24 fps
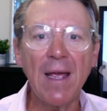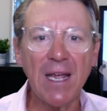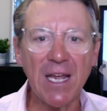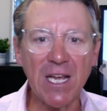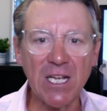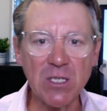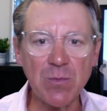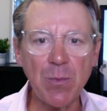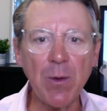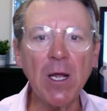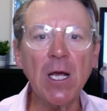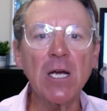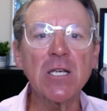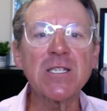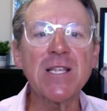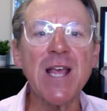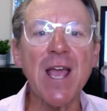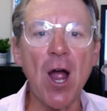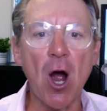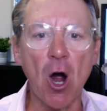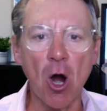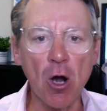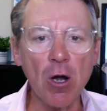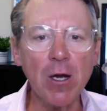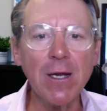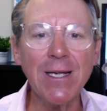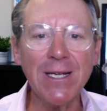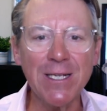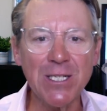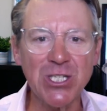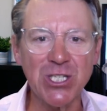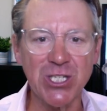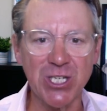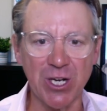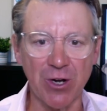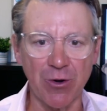It's because they are
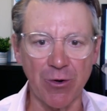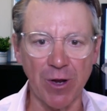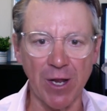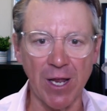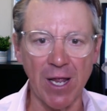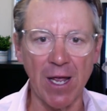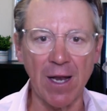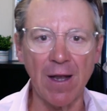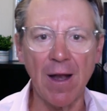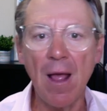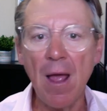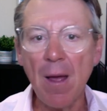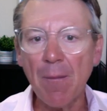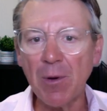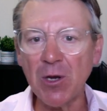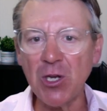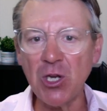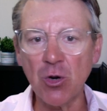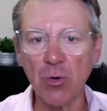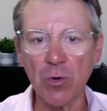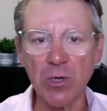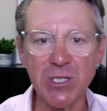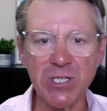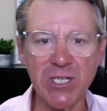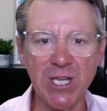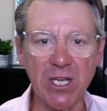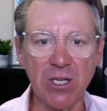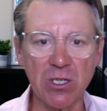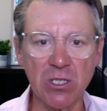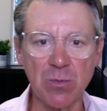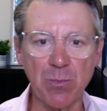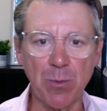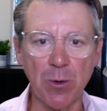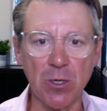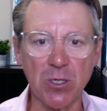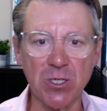considering it, but you're a
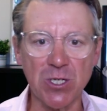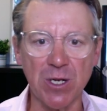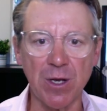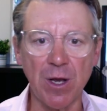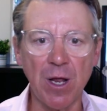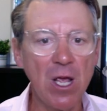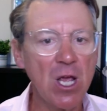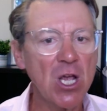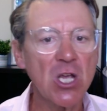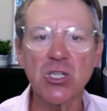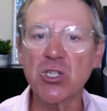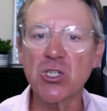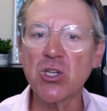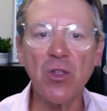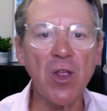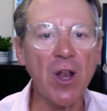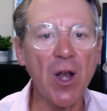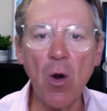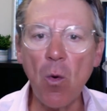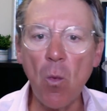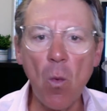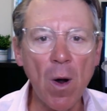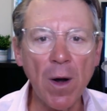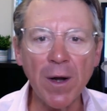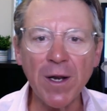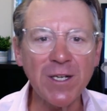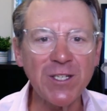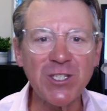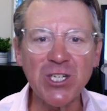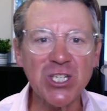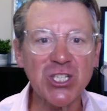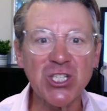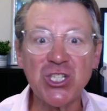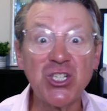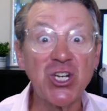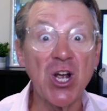salesperson. So they don't want to
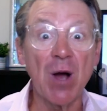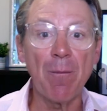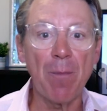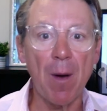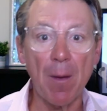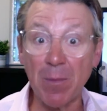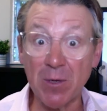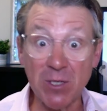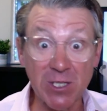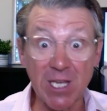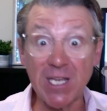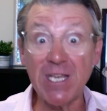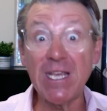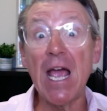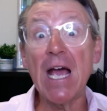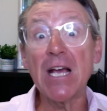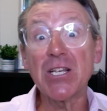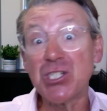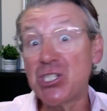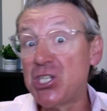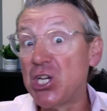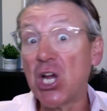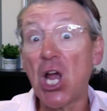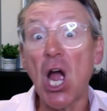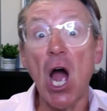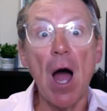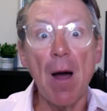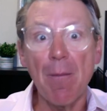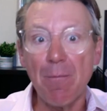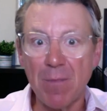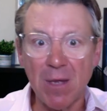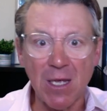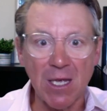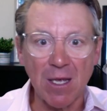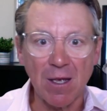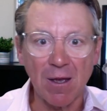just jump up and say, Yes, you
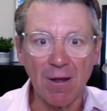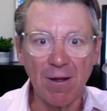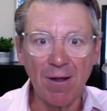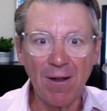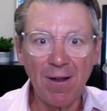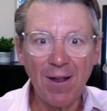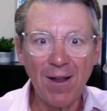got me.